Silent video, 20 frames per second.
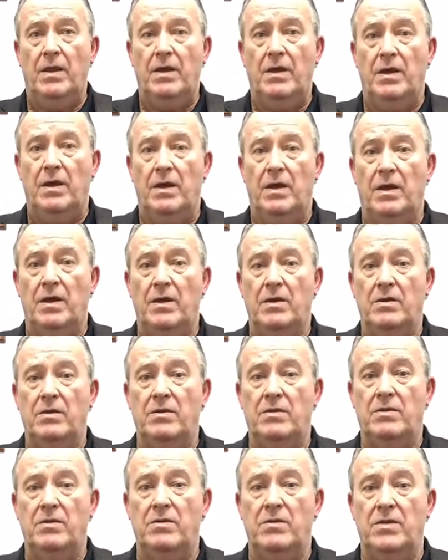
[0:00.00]

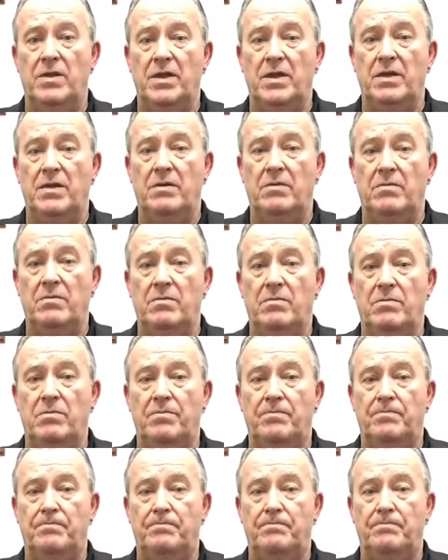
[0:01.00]
the
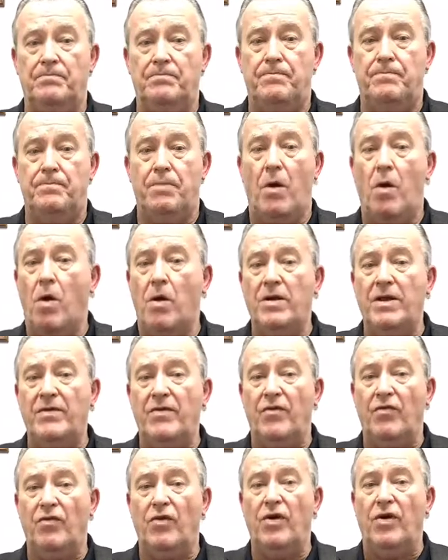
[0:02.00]
party
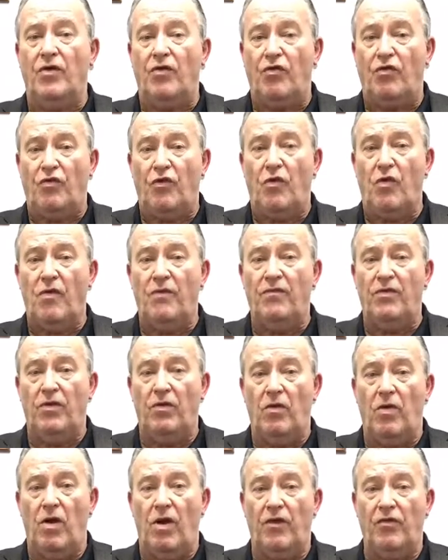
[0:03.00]
that's going to serve the
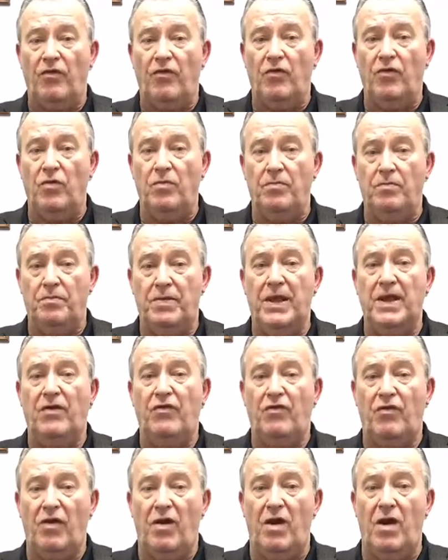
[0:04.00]
lawsuit
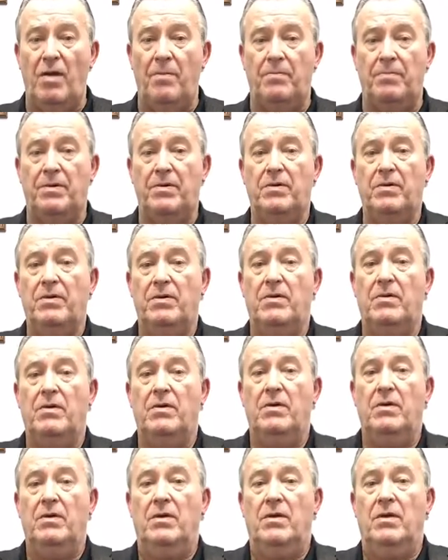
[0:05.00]
picks up
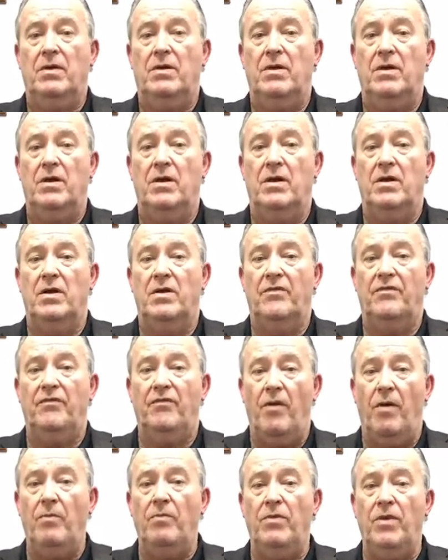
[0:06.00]

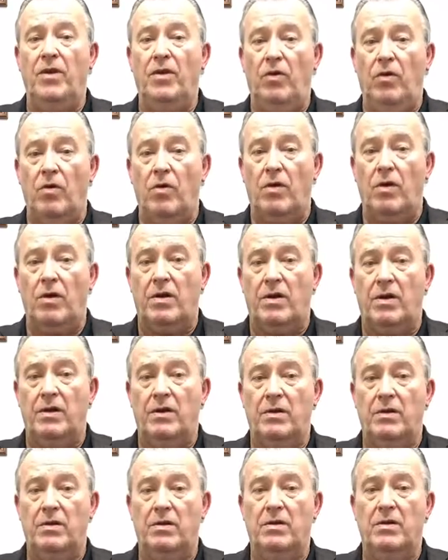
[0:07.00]
from the clerk
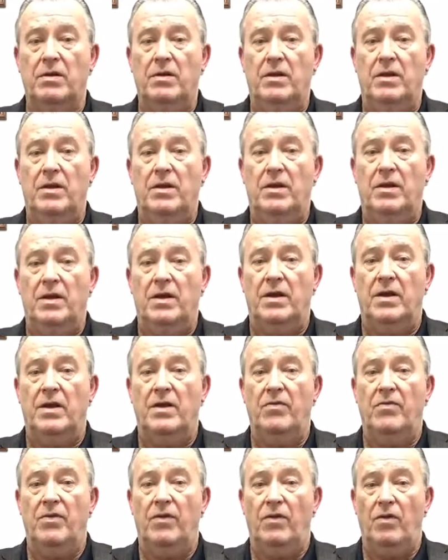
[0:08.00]

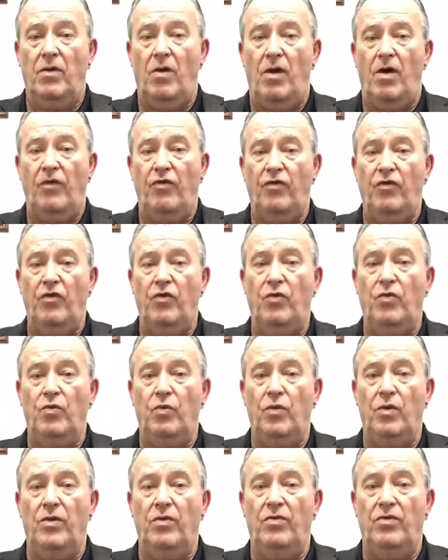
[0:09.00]
the lawsuit
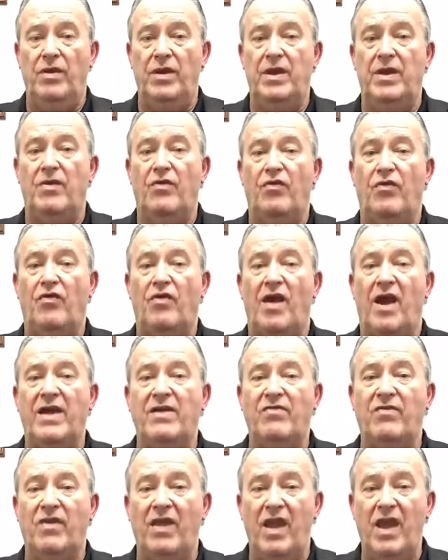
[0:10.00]
with the
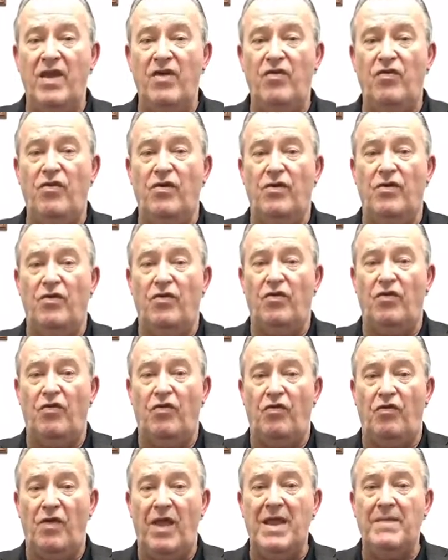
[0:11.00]
citation
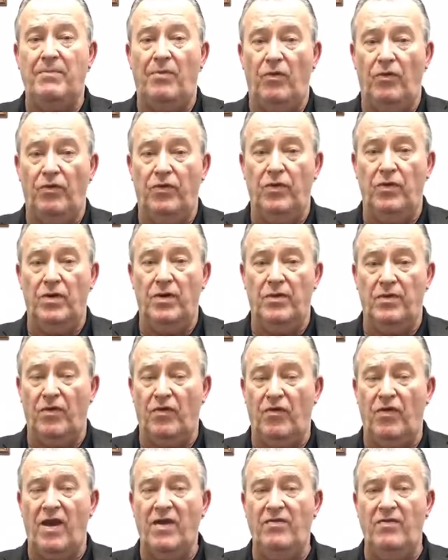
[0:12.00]
stapled to it. And the
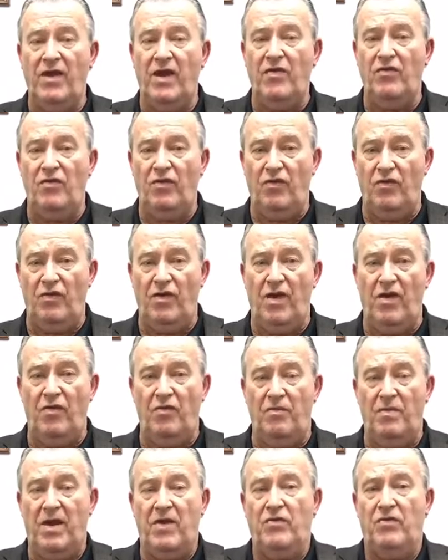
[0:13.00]
citation
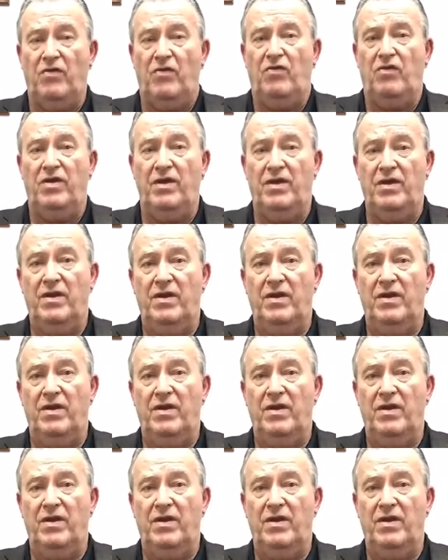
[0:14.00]
says, basically,